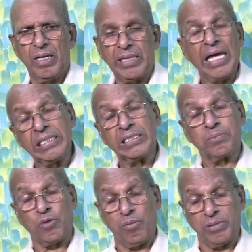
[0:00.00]
That is the
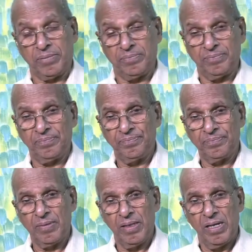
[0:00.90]
problem.
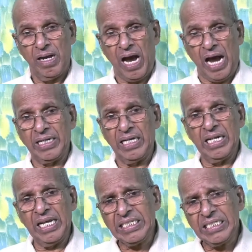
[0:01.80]

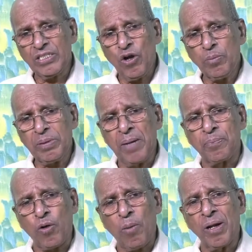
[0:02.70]
And let it not be a
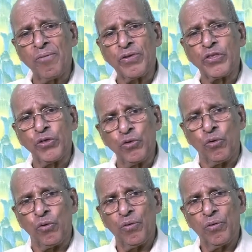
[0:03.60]
problem with
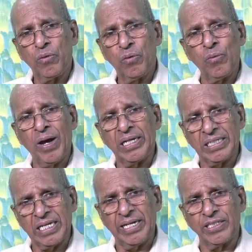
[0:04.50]
you who are
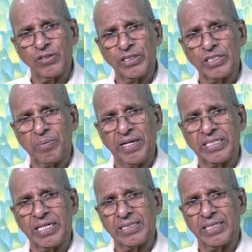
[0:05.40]
listening to this
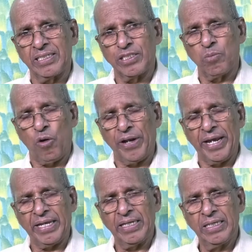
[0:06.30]
meditation this morning.